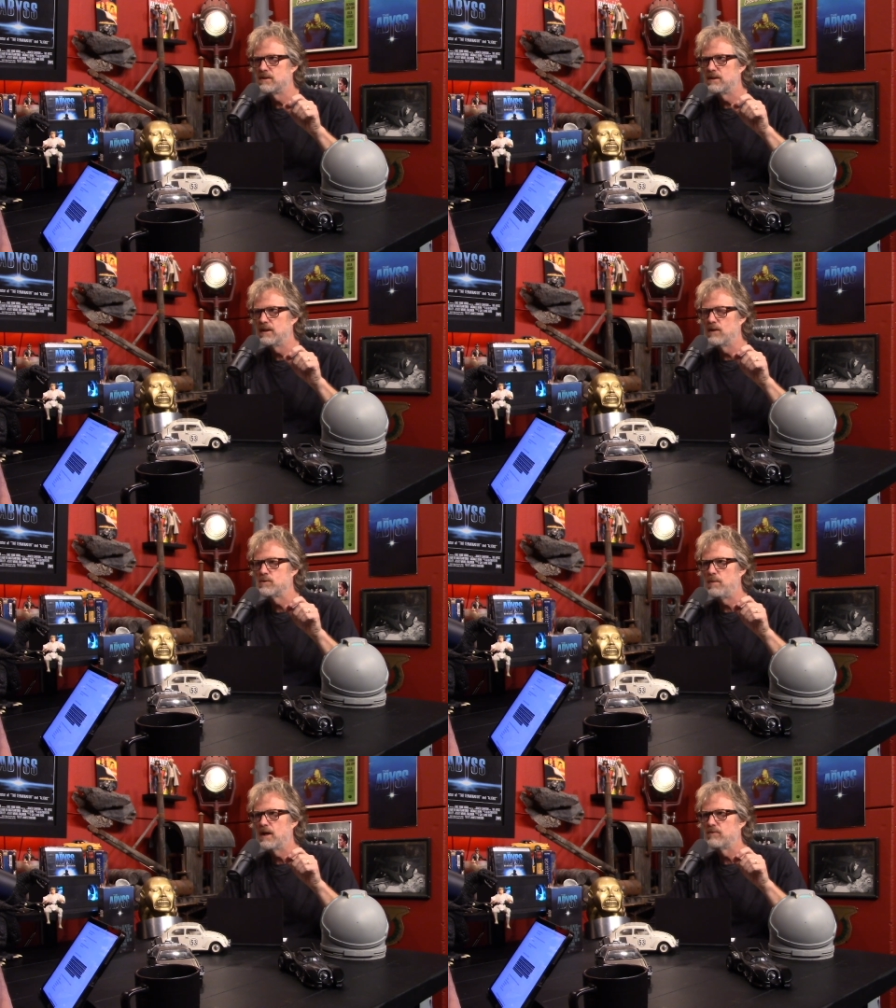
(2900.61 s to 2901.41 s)
And that was
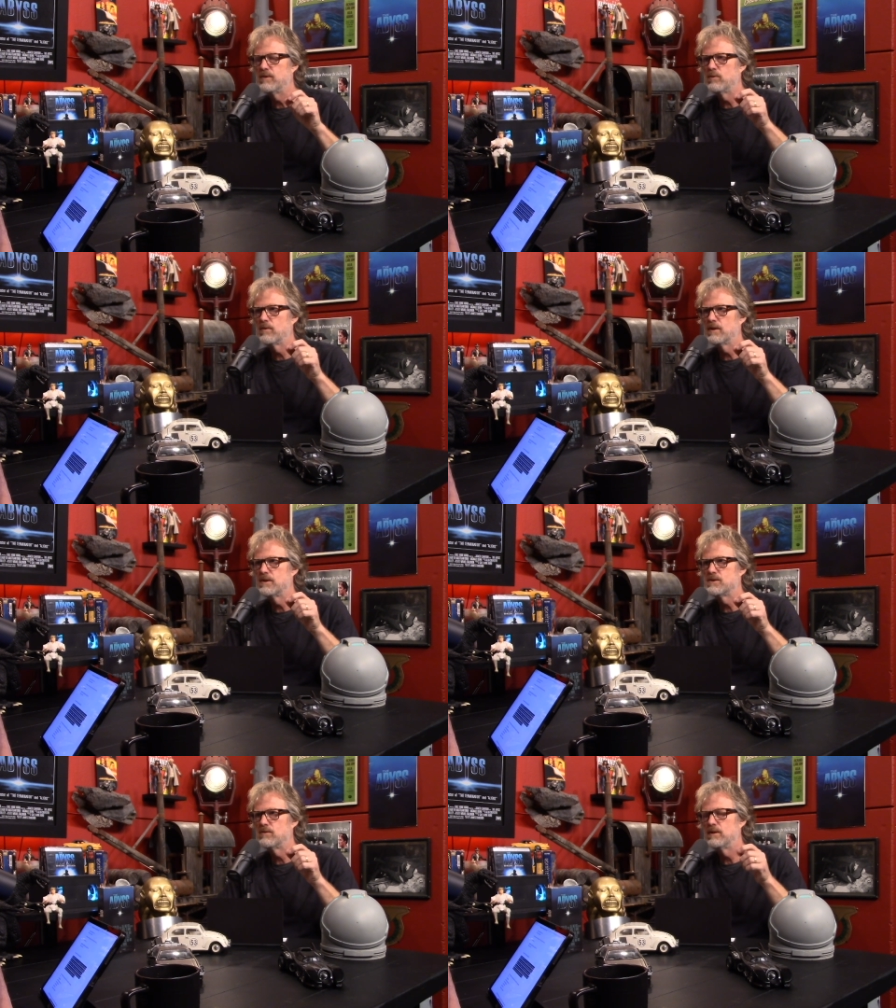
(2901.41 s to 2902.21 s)
backfilled with
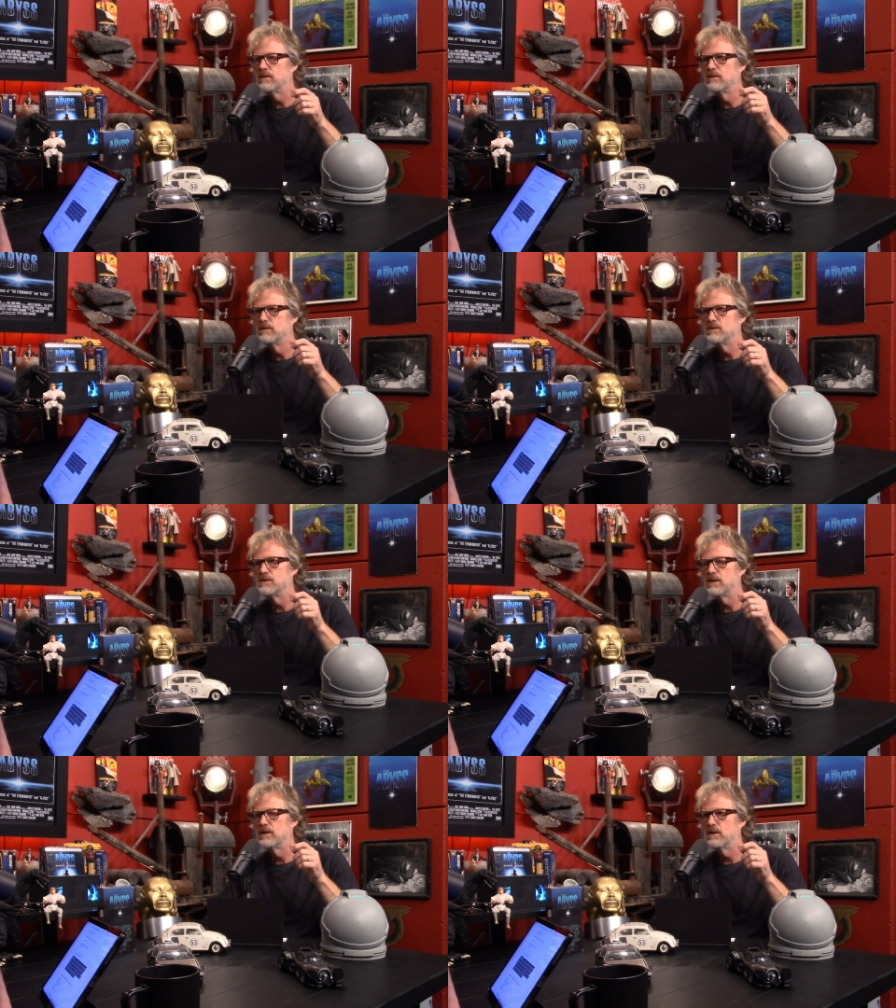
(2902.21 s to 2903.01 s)
glycerin,
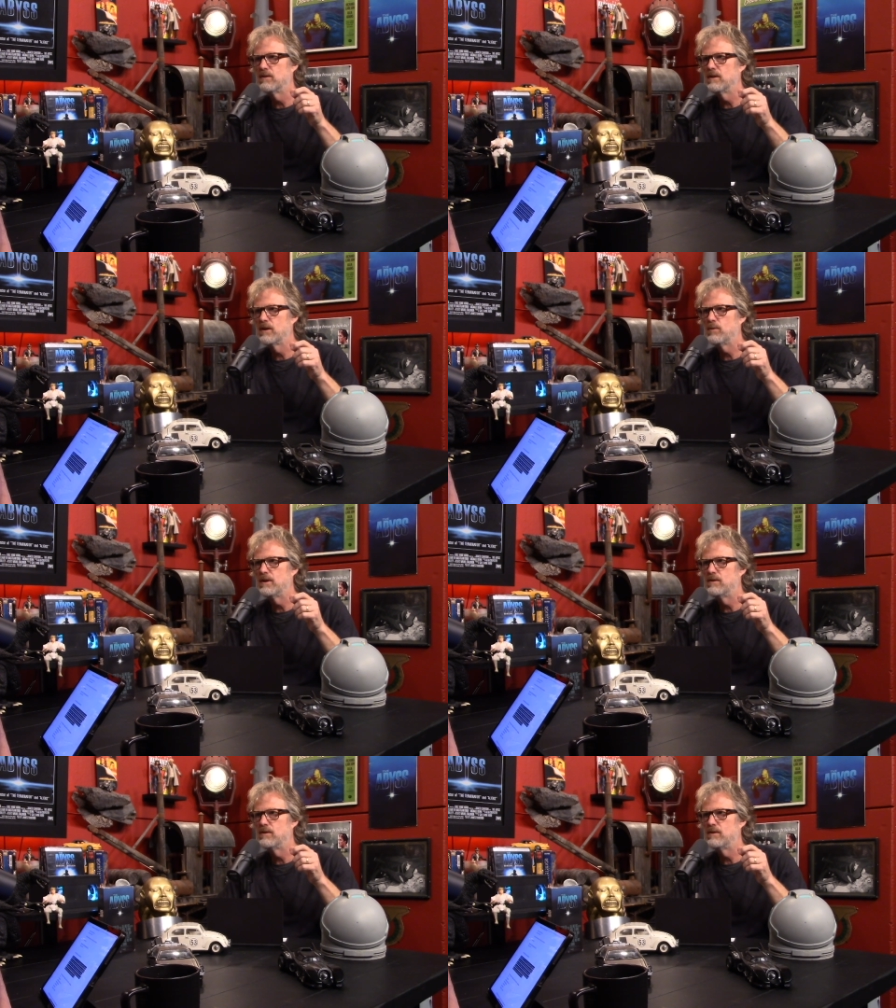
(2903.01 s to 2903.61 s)
just a clear liquid.